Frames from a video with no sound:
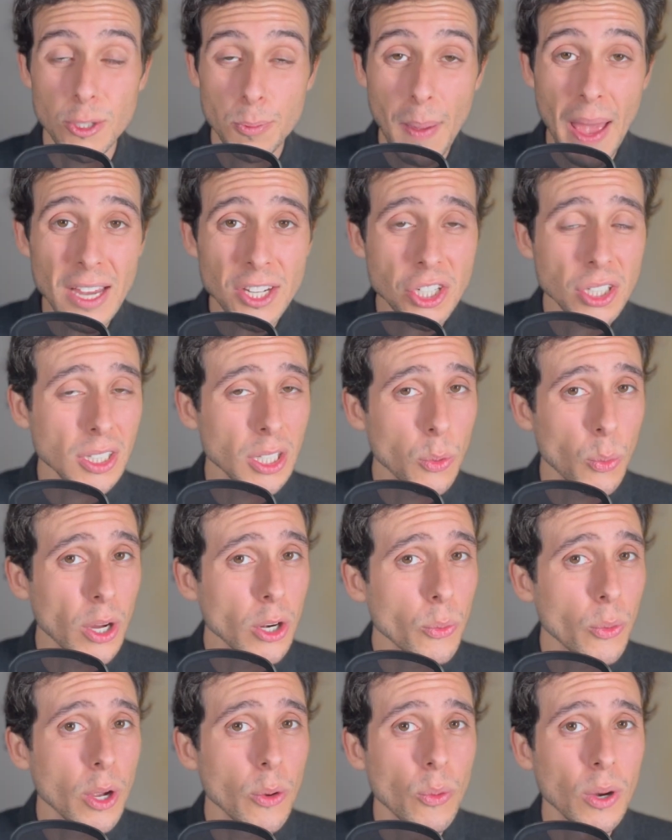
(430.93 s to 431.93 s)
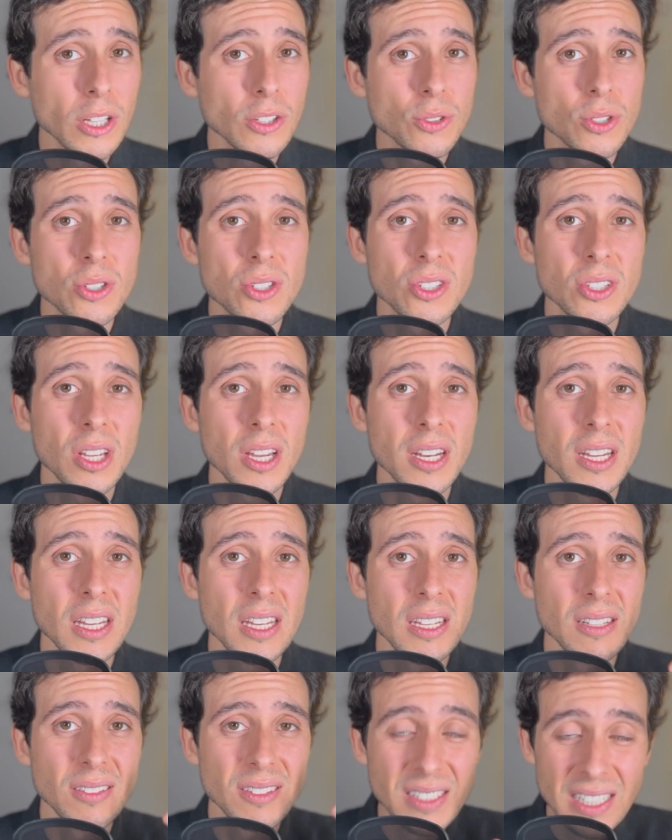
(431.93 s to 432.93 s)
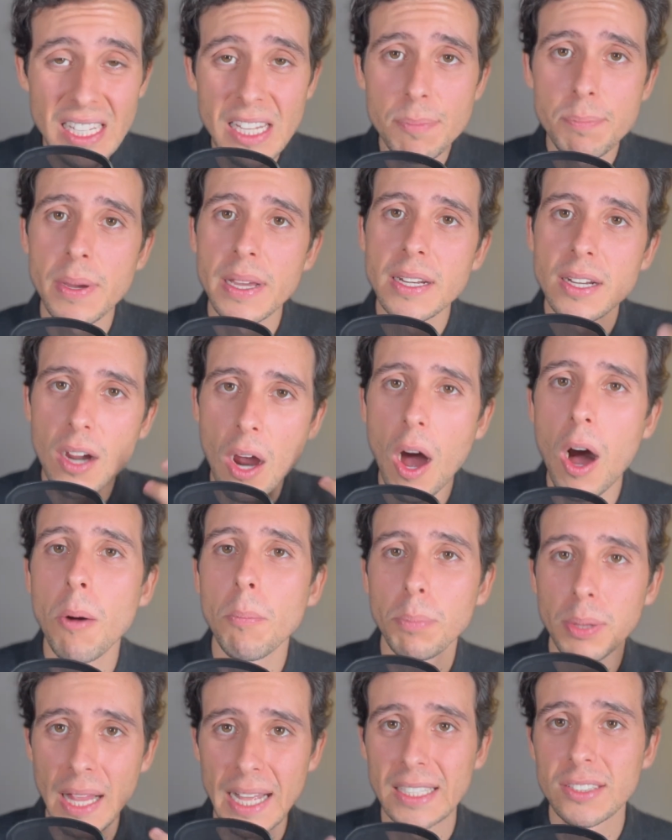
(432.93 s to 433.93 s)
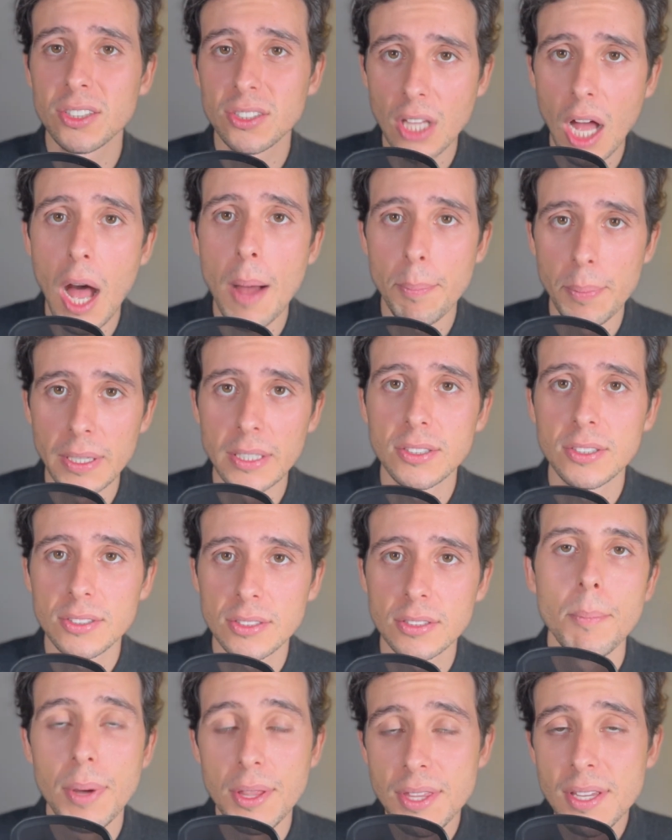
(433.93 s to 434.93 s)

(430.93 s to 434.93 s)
especially when we want to study deep and complex topics.